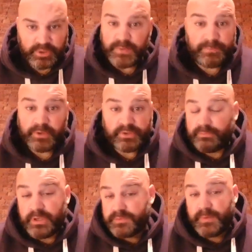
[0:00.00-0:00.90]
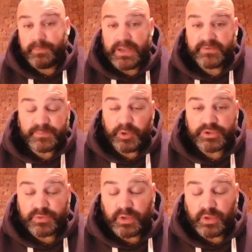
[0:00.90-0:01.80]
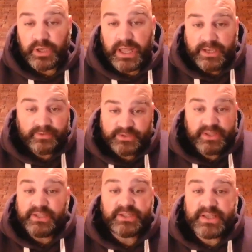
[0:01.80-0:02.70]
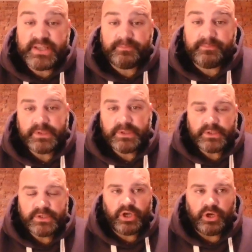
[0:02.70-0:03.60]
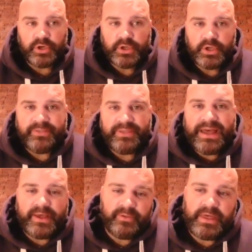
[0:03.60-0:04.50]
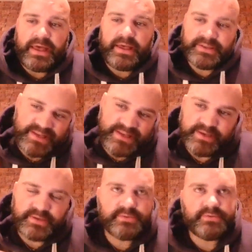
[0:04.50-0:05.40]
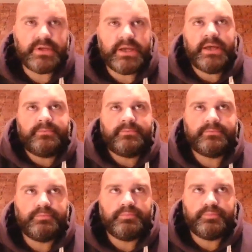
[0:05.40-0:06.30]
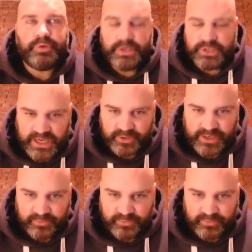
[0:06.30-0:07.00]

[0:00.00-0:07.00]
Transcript: people I spoke to online think the same. So that said, British title now on the